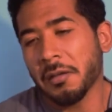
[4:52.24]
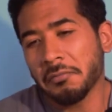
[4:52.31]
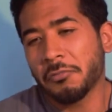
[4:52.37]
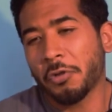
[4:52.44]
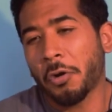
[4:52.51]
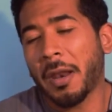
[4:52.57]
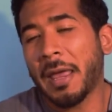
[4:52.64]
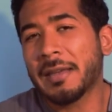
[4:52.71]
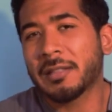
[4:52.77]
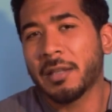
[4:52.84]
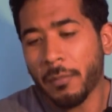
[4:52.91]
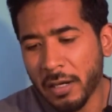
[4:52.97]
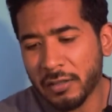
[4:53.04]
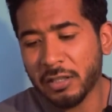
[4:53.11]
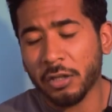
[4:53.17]
Last time
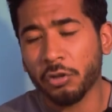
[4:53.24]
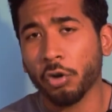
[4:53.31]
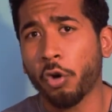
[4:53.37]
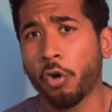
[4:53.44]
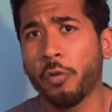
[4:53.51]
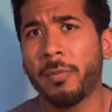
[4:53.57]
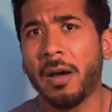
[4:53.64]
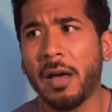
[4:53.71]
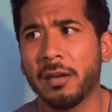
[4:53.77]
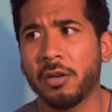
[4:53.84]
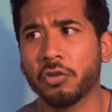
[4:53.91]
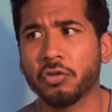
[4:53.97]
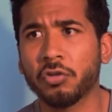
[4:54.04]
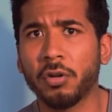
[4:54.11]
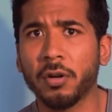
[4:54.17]
I checked, your whole body
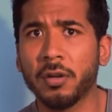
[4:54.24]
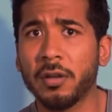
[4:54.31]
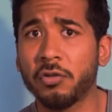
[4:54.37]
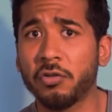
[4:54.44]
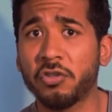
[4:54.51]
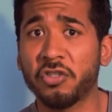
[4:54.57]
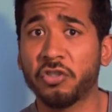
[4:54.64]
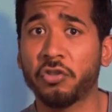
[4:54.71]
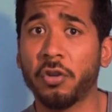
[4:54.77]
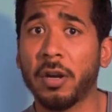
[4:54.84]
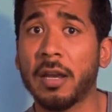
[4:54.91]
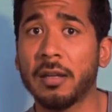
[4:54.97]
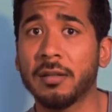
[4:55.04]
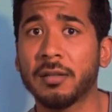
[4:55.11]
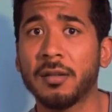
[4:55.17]
is stronger than just your
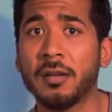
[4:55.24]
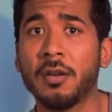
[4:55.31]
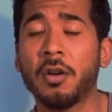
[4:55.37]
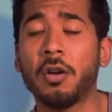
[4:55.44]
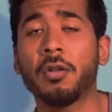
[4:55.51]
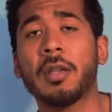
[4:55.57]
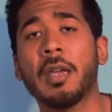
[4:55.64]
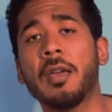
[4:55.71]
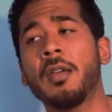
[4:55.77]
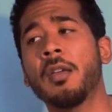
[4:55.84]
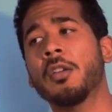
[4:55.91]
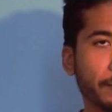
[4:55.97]
hands. Okay?